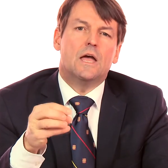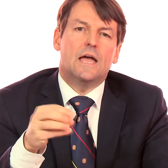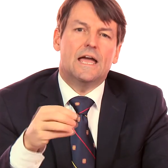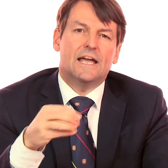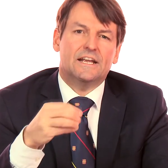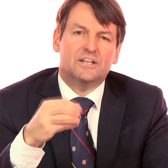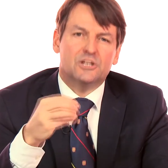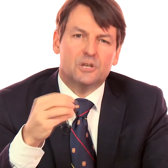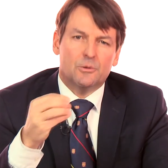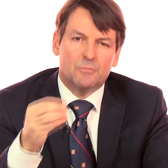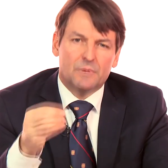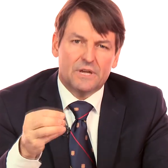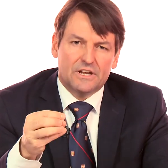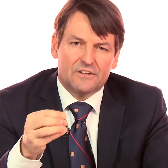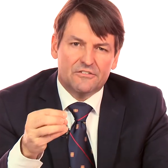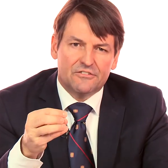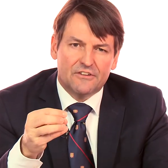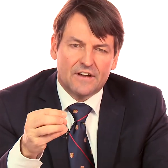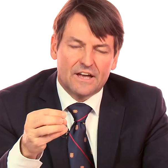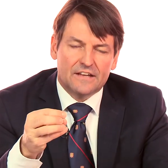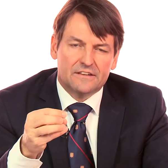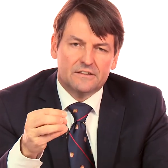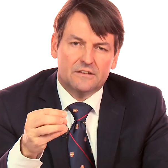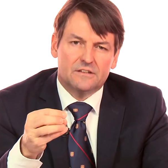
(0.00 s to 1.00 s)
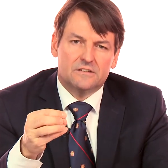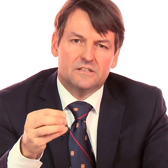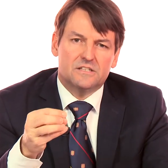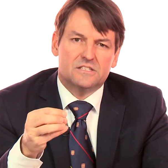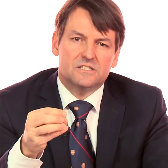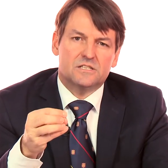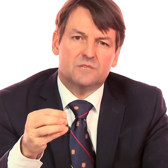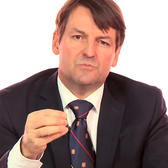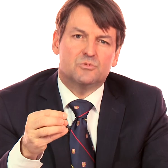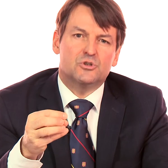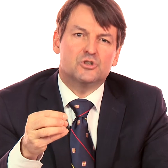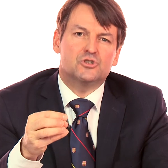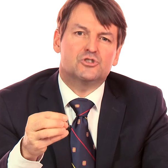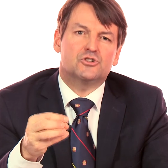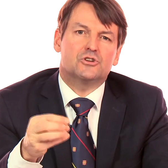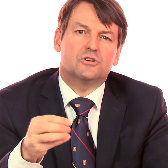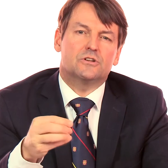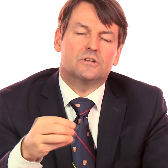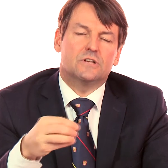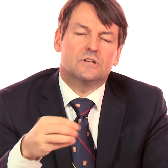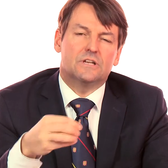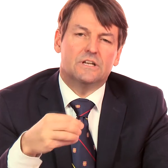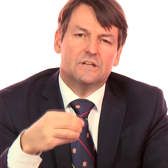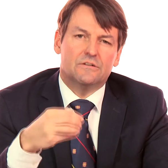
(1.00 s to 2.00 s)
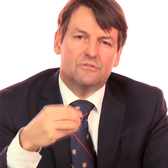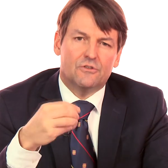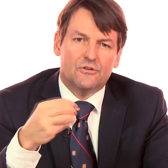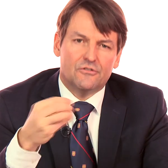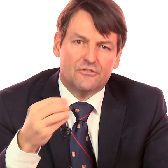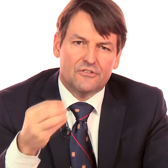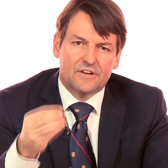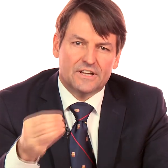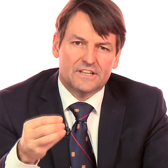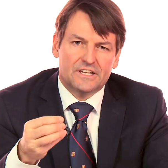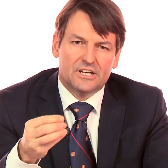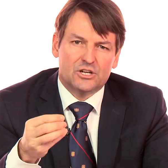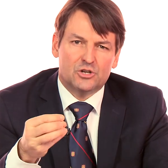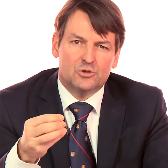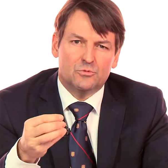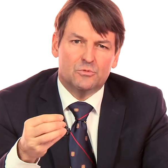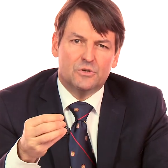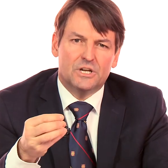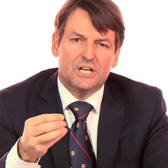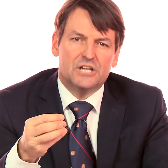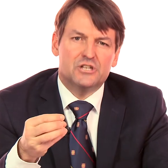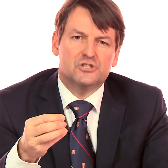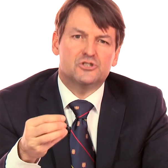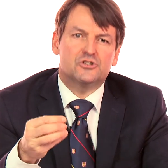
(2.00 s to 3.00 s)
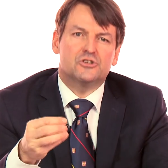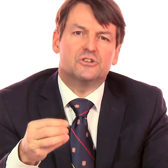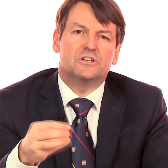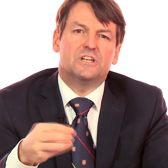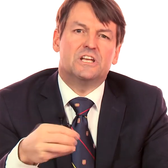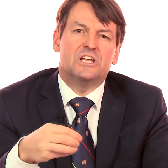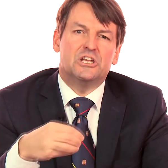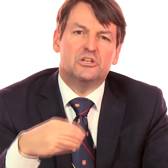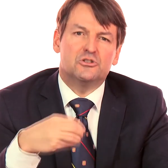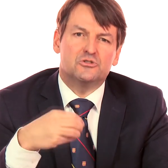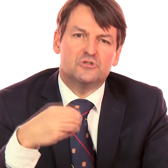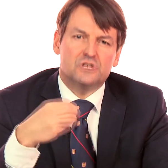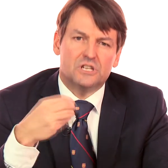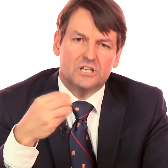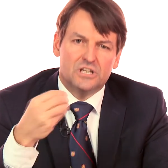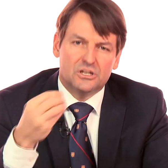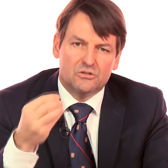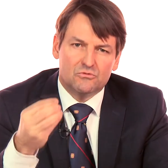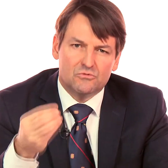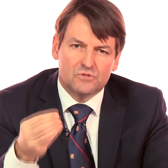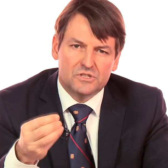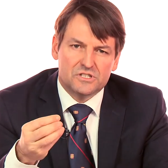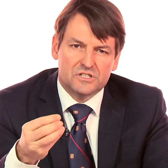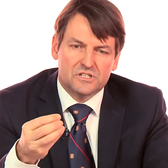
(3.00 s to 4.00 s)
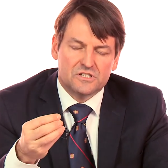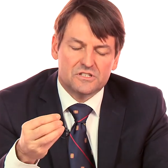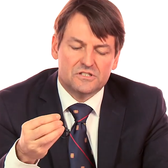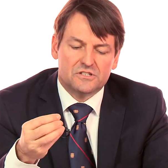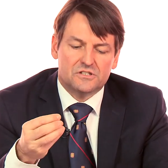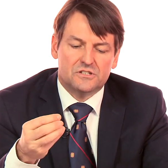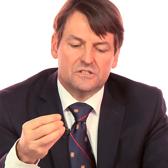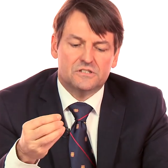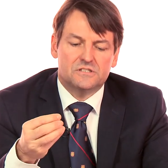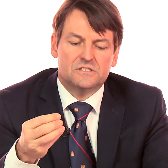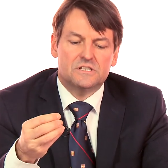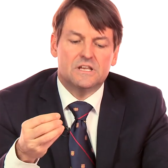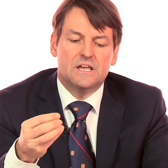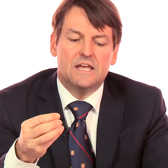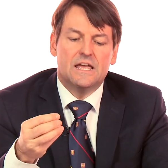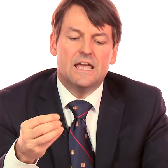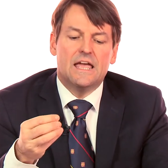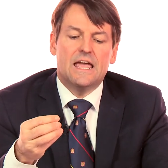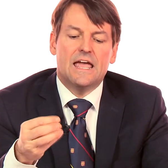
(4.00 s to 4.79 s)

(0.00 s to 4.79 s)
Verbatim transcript: ectopic fat distribution, liver fat accumulation, insulin resistance,